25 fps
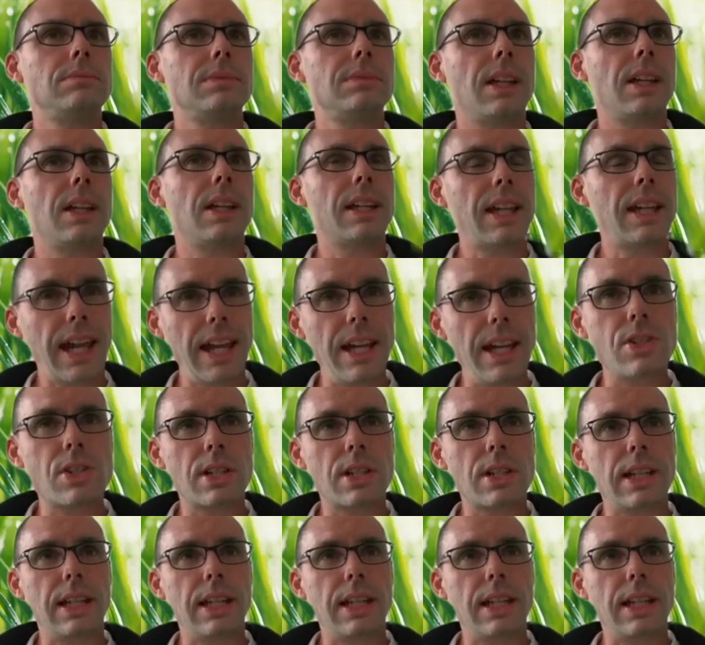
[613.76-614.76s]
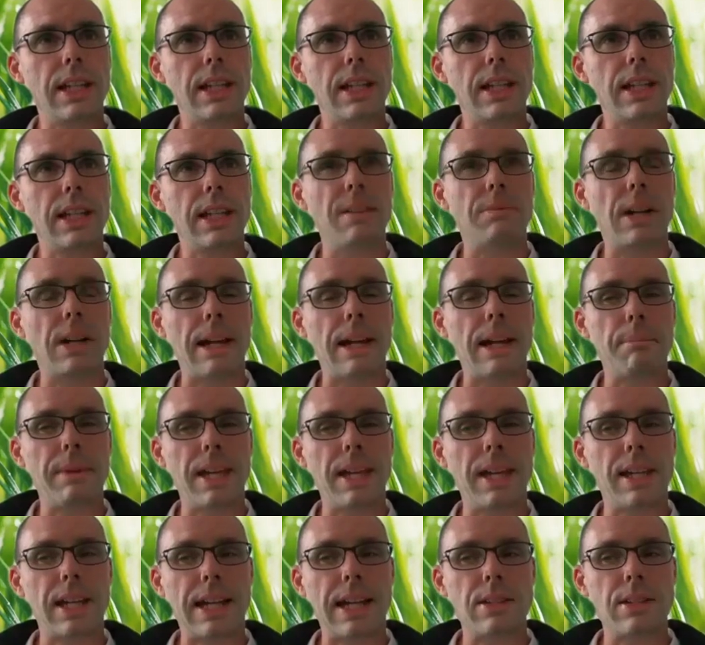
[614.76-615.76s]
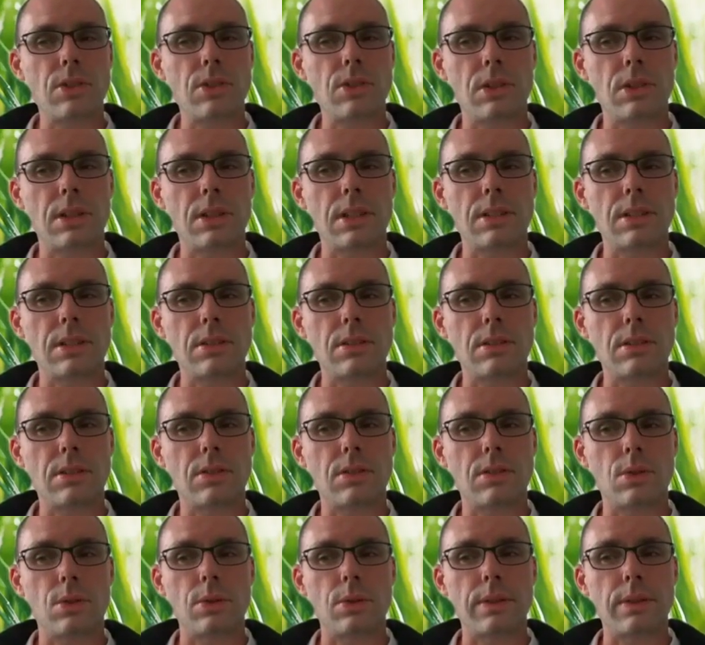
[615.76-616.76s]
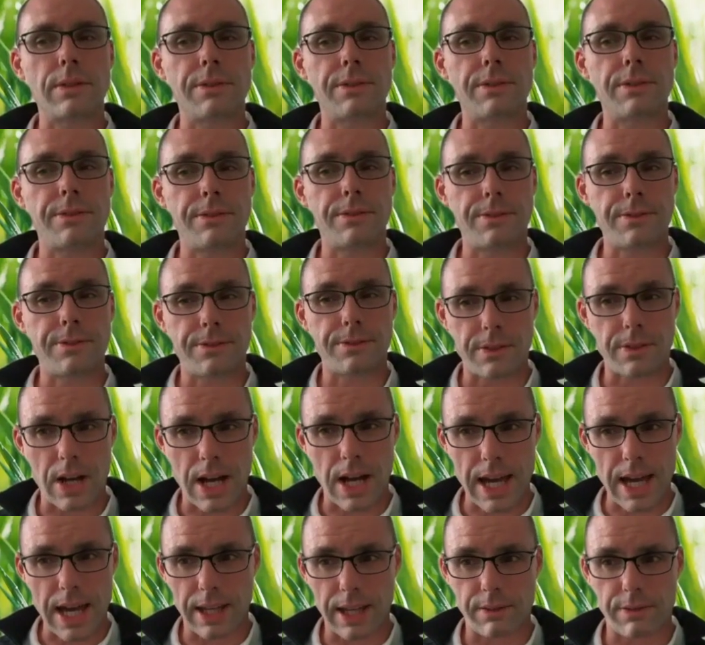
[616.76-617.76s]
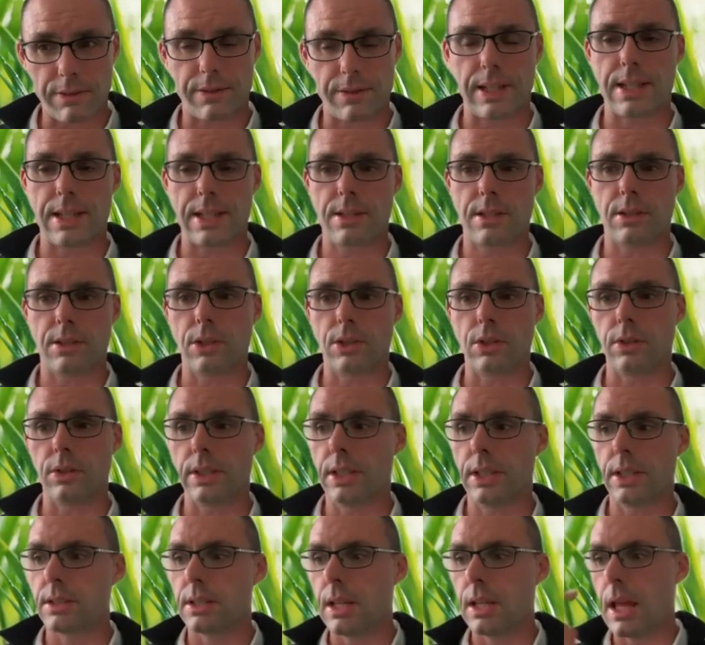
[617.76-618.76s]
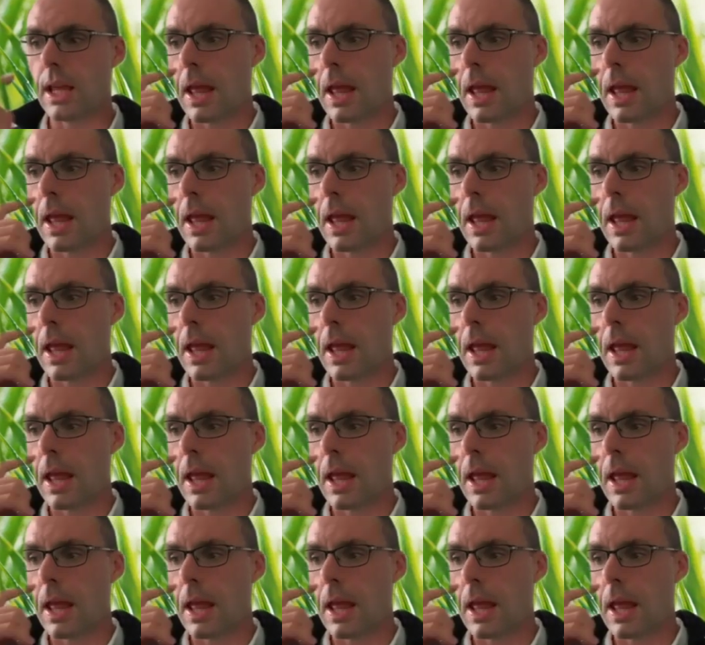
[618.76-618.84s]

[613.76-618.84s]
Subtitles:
occasionally I turn it into a 5-lesson unit,